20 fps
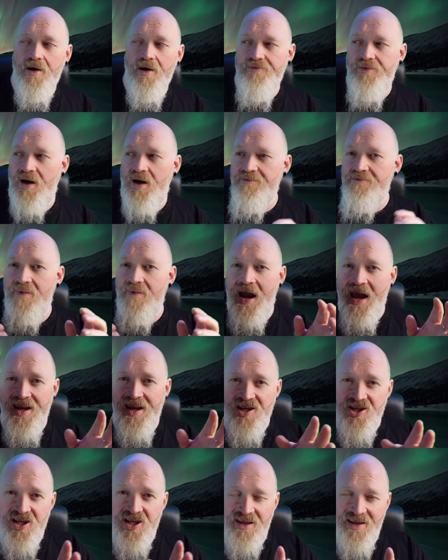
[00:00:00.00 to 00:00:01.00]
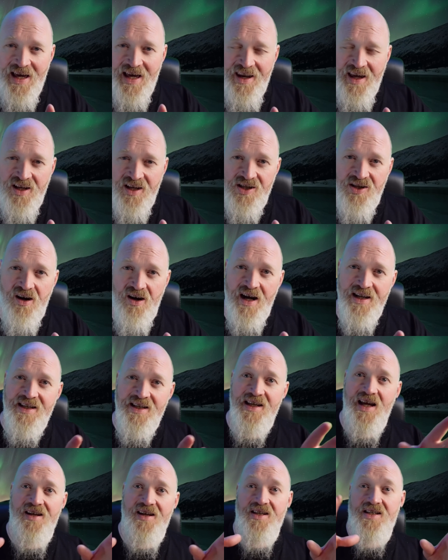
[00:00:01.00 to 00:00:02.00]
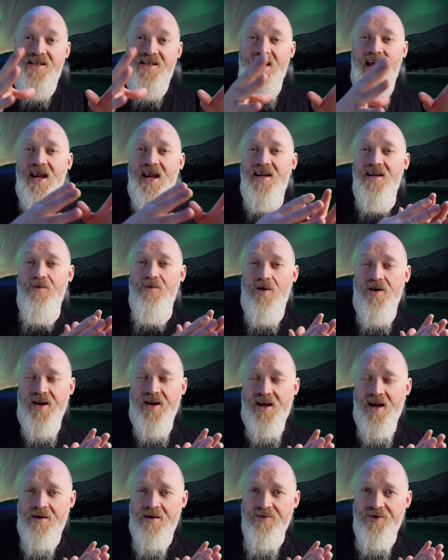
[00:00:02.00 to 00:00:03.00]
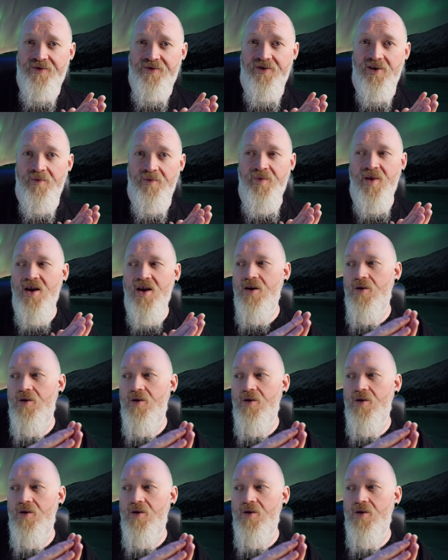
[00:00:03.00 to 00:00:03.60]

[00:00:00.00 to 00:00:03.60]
By managing that anxiety, understanding where it comes from,